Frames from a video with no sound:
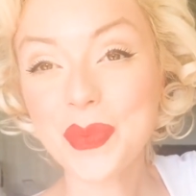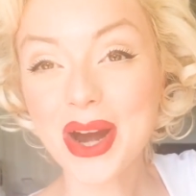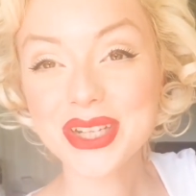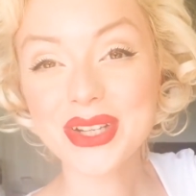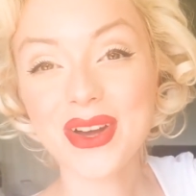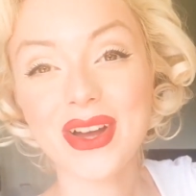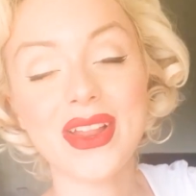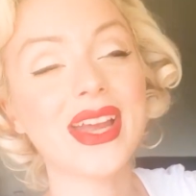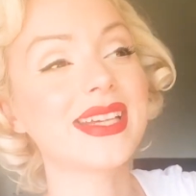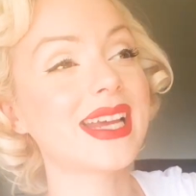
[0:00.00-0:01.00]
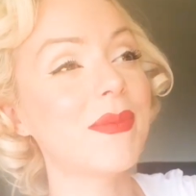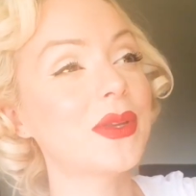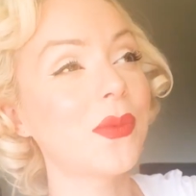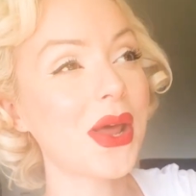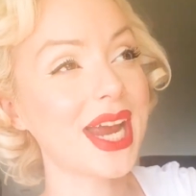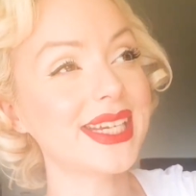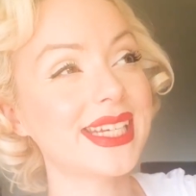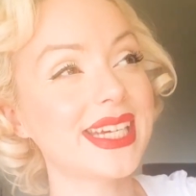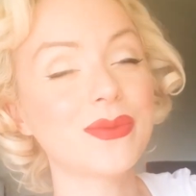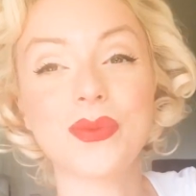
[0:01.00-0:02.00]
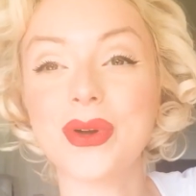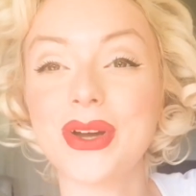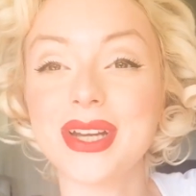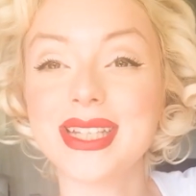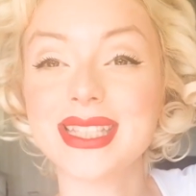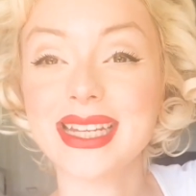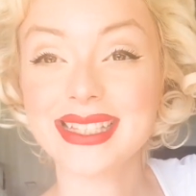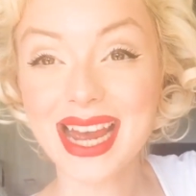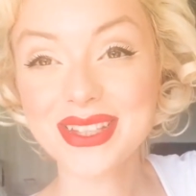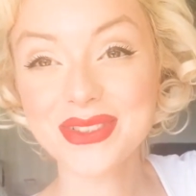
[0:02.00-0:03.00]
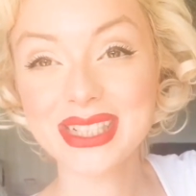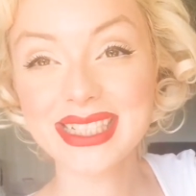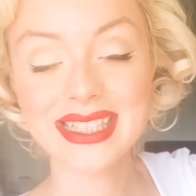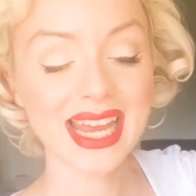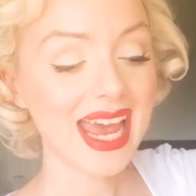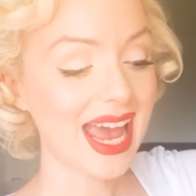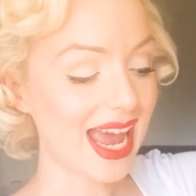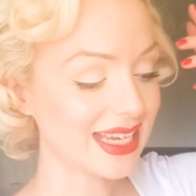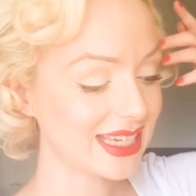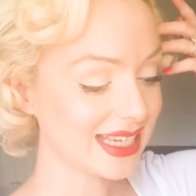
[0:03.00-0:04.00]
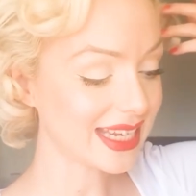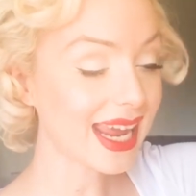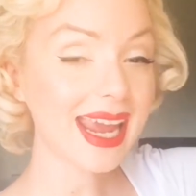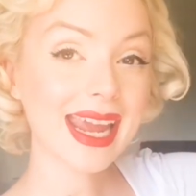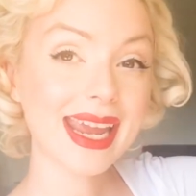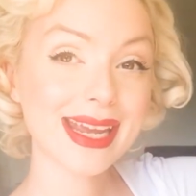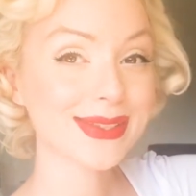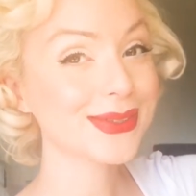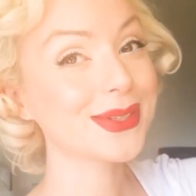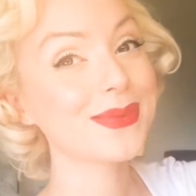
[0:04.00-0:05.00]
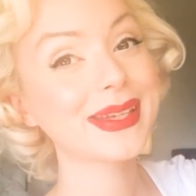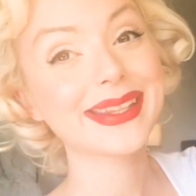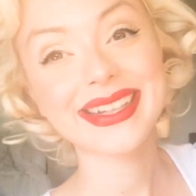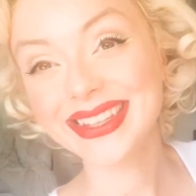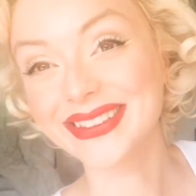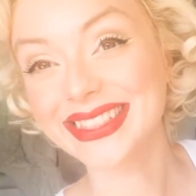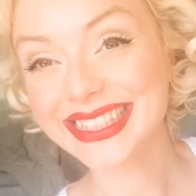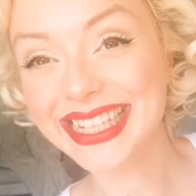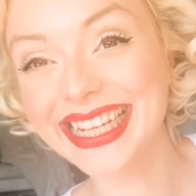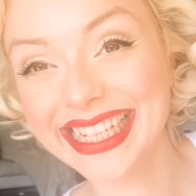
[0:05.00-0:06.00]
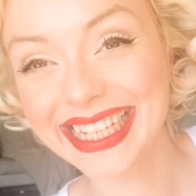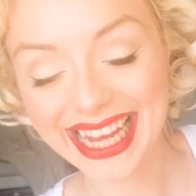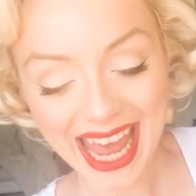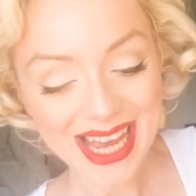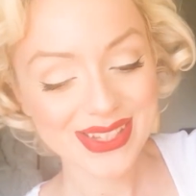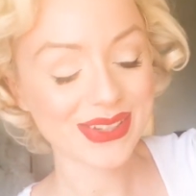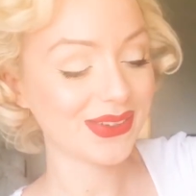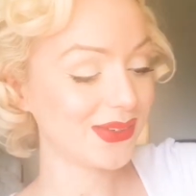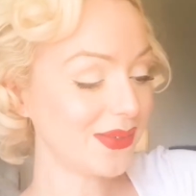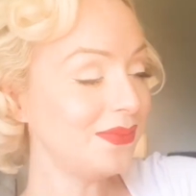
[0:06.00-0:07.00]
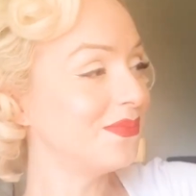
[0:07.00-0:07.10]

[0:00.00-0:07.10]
party haul, except the one I did was accessories, and today is gonna be the clothes. So